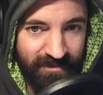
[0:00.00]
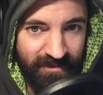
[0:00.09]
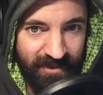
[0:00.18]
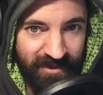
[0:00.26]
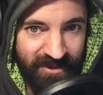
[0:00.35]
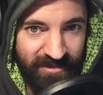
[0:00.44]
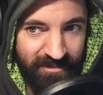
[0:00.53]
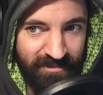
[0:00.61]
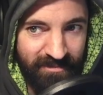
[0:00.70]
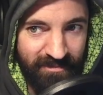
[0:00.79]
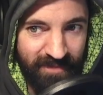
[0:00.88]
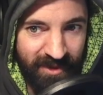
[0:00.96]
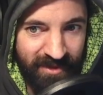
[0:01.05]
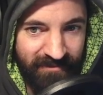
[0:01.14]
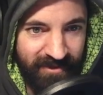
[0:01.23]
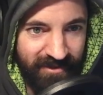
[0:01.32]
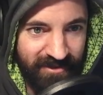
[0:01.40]
At least part of
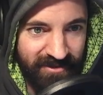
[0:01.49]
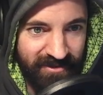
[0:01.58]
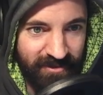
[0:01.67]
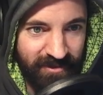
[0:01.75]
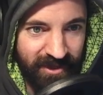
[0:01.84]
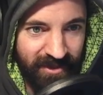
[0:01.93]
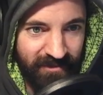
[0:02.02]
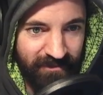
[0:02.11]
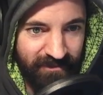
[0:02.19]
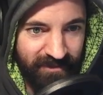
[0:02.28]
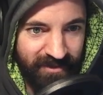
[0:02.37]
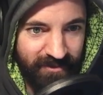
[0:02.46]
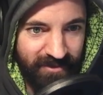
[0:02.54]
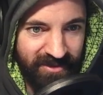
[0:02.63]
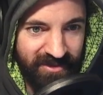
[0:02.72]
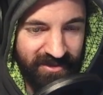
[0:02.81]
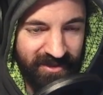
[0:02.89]
it is illuminated. We
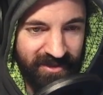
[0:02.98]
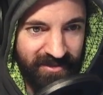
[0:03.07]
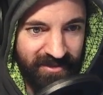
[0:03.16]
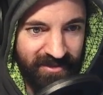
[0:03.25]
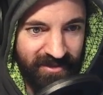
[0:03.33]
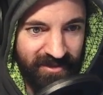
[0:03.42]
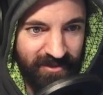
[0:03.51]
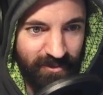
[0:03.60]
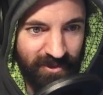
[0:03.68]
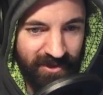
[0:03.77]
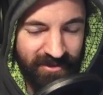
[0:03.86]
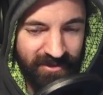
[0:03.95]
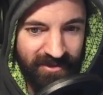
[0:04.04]
just need the water